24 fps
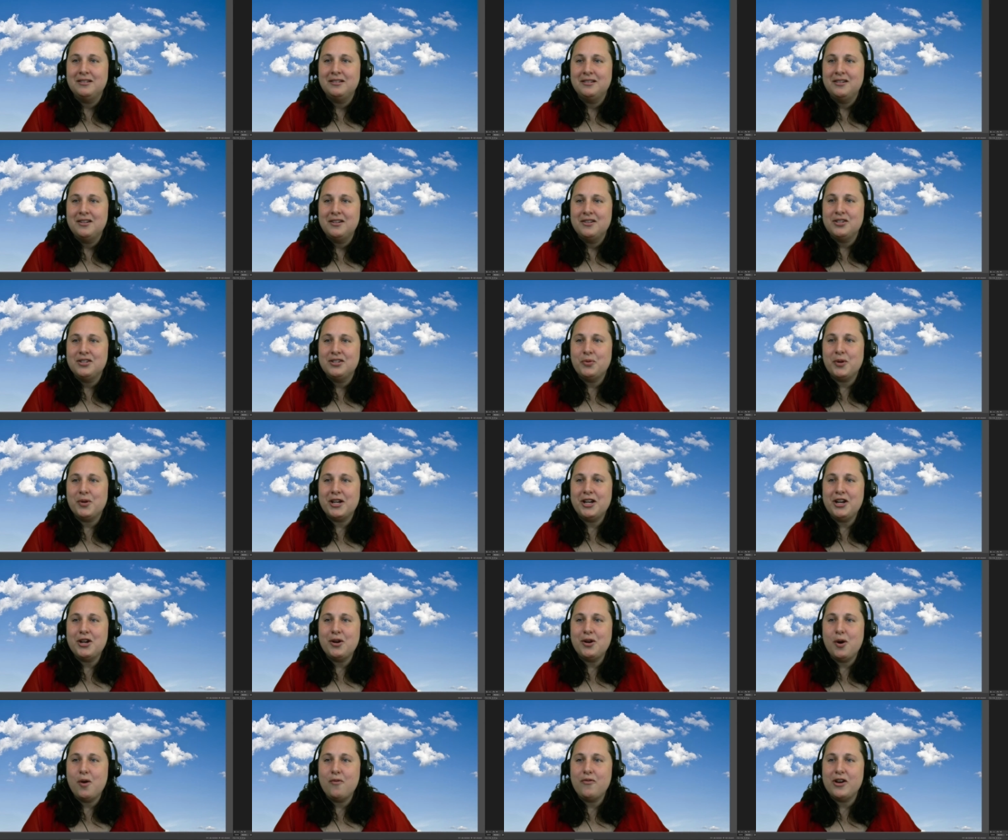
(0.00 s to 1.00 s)
So we're going to
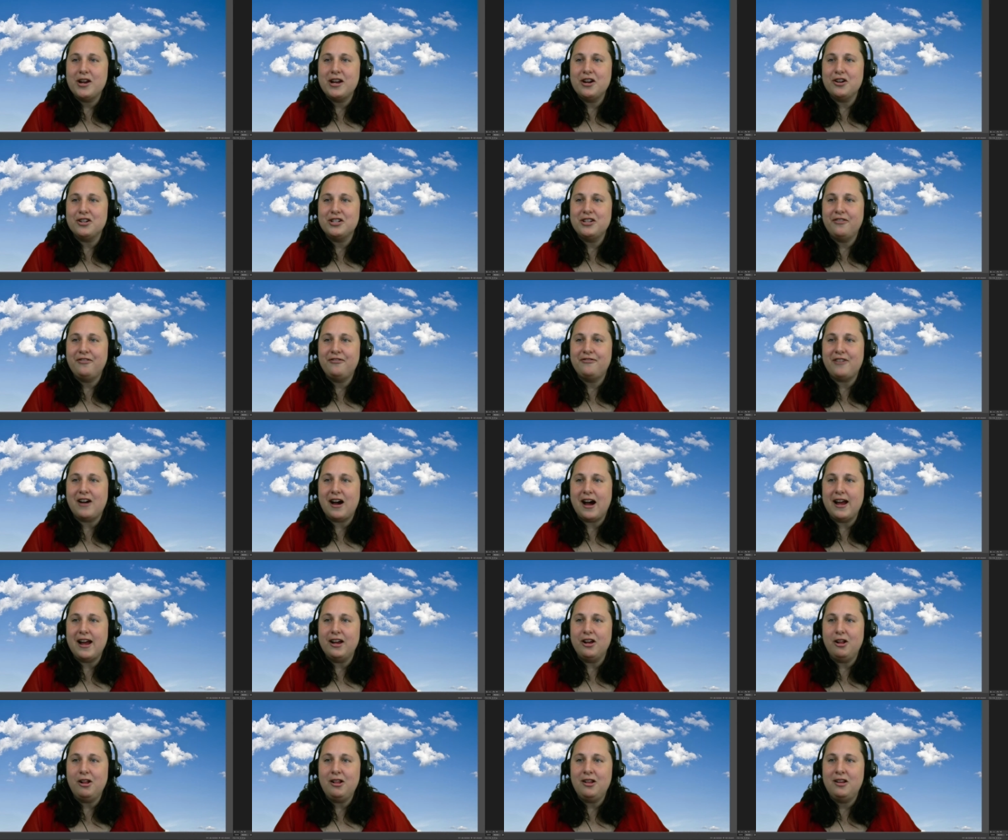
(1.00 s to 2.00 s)
go over here to
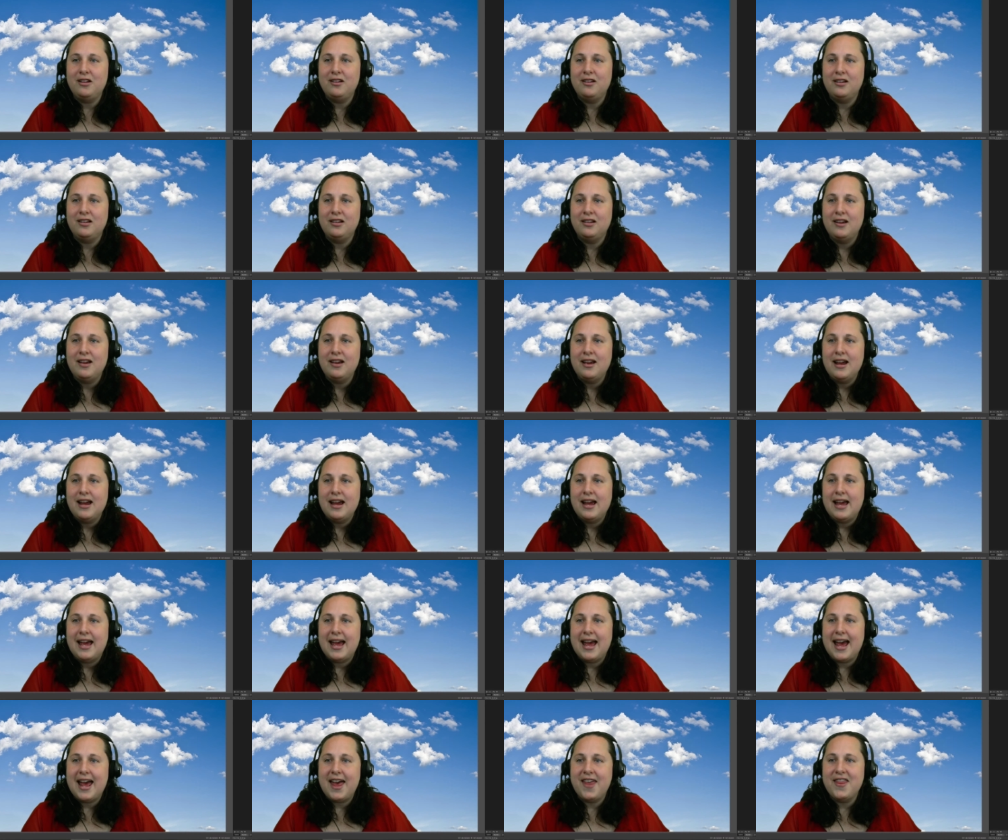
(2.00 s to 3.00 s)
File
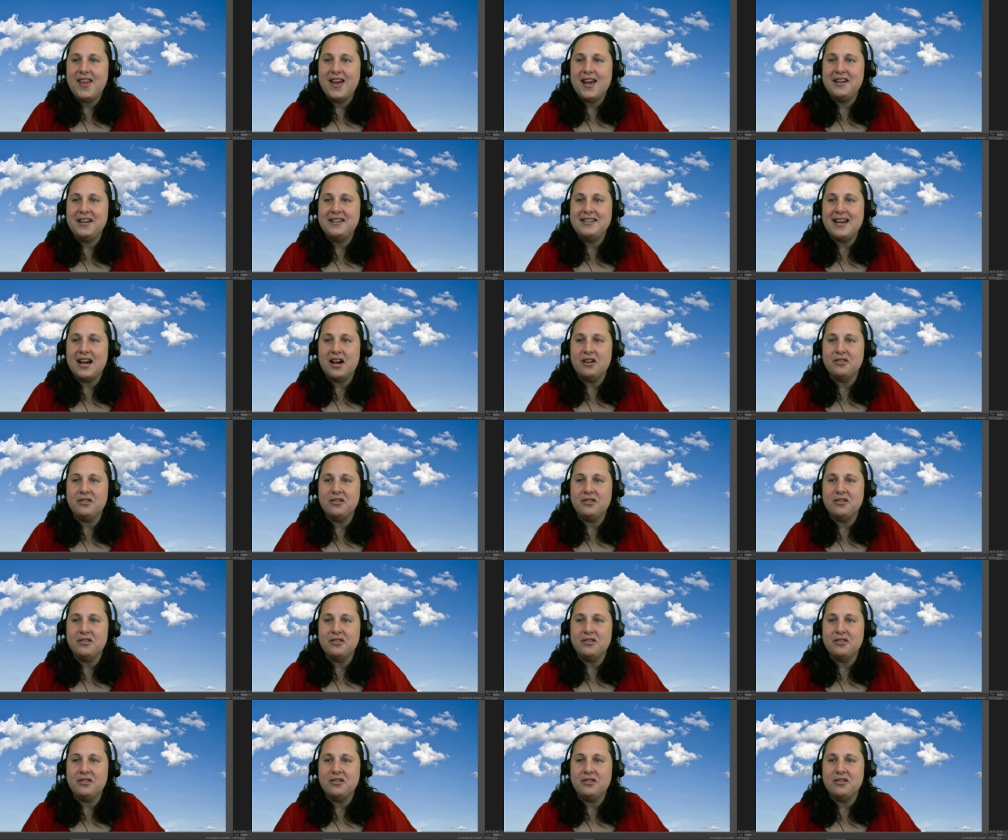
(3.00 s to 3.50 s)
and then down to